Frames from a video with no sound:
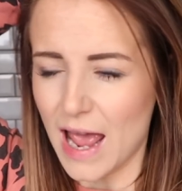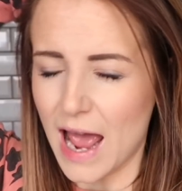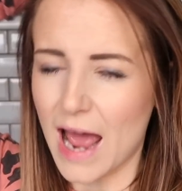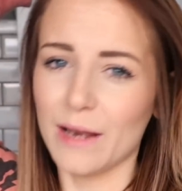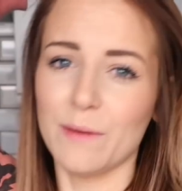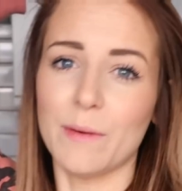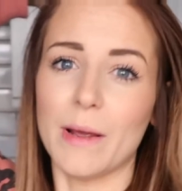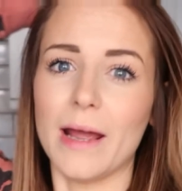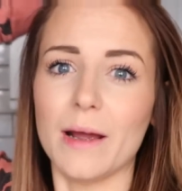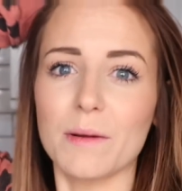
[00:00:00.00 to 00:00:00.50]

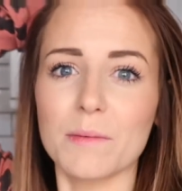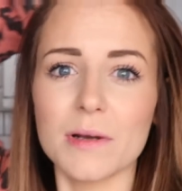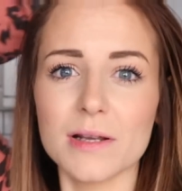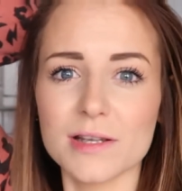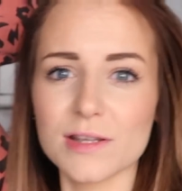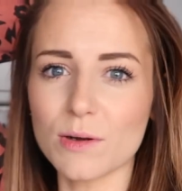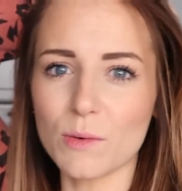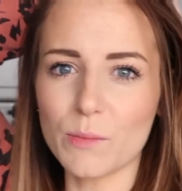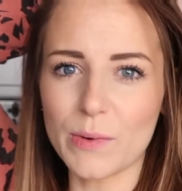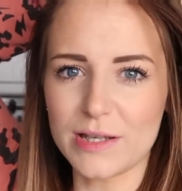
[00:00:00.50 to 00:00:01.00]
Anyway, I'm
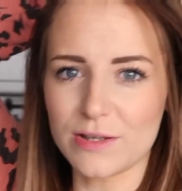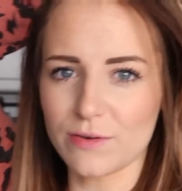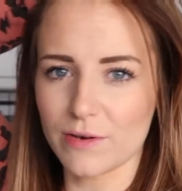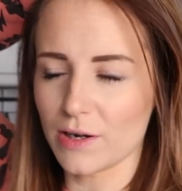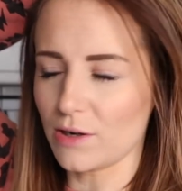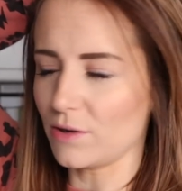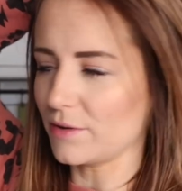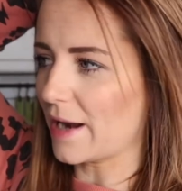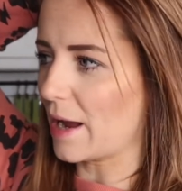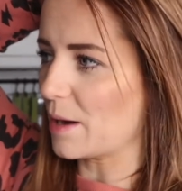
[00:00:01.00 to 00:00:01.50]
going to stop
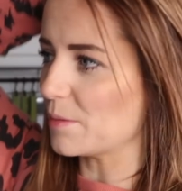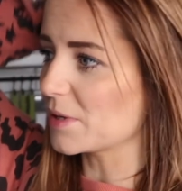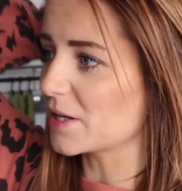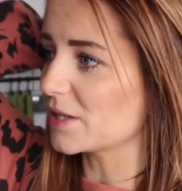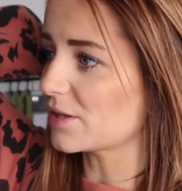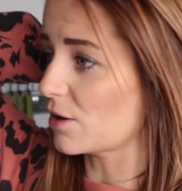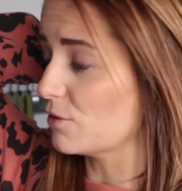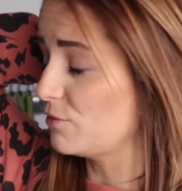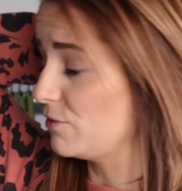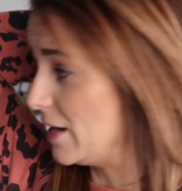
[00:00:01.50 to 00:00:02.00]
wittering on now
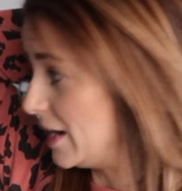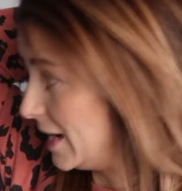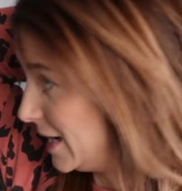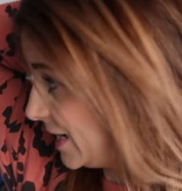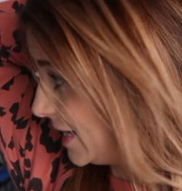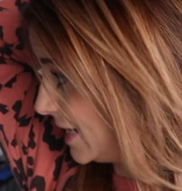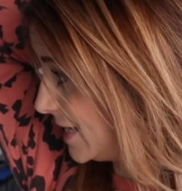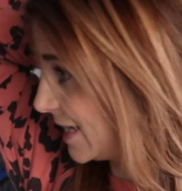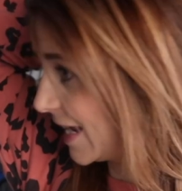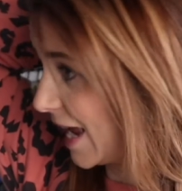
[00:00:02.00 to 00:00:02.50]
because I
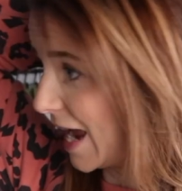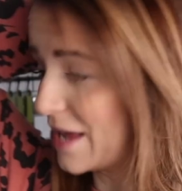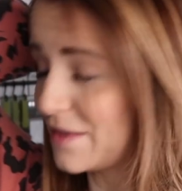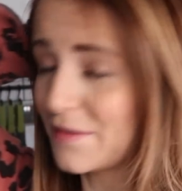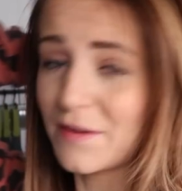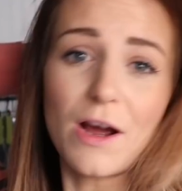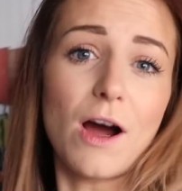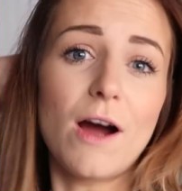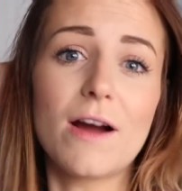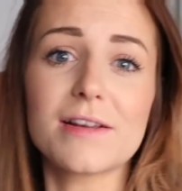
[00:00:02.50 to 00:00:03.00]
really need to get
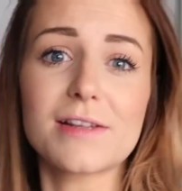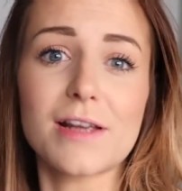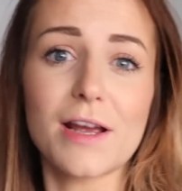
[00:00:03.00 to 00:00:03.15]
in the car.